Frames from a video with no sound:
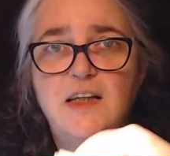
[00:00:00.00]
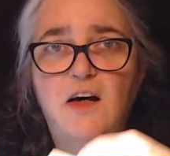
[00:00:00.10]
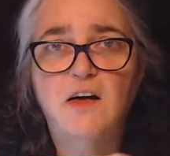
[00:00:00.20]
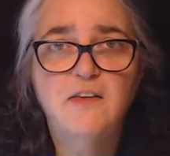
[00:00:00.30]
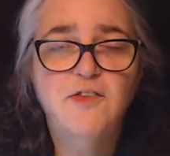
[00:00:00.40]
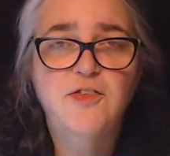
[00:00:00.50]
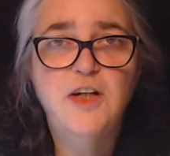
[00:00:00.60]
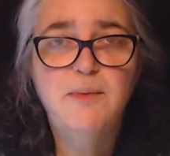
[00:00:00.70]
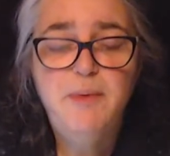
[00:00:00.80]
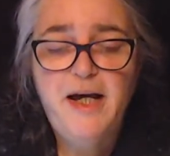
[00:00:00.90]
all the
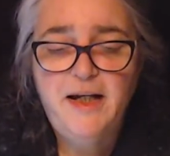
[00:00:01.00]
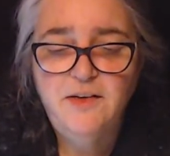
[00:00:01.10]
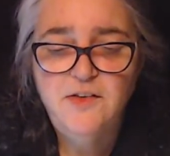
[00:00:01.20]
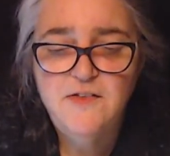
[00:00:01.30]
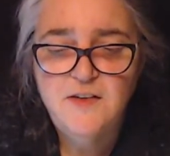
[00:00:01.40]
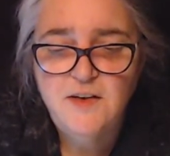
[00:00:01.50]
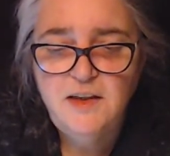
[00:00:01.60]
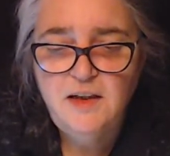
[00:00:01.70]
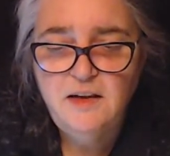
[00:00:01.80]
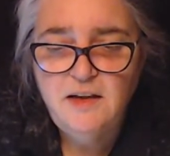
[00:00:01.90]
free patterns
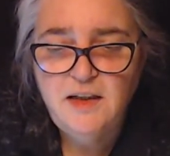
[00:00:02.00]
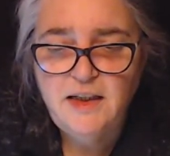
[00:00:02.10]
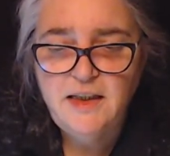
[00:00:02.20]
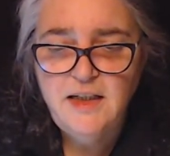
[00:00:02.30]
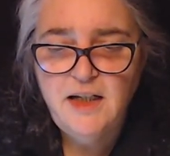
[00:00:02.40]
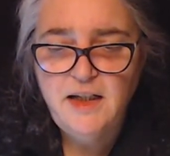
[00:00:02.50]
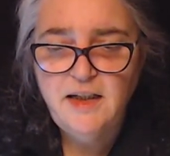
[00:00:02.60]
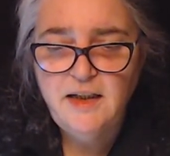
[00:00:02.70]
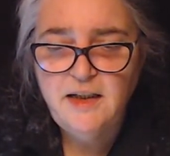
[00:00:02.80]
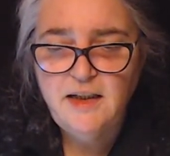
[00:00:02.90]
online,
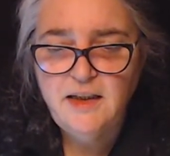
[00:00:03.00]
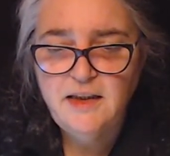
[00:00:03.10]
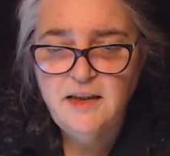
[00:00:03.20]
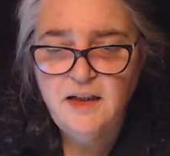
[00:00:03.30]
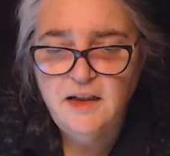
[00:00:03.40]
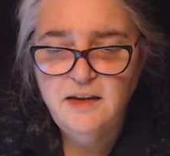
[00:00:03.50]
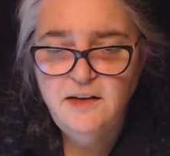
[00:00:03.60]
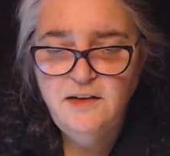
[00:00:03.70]
and I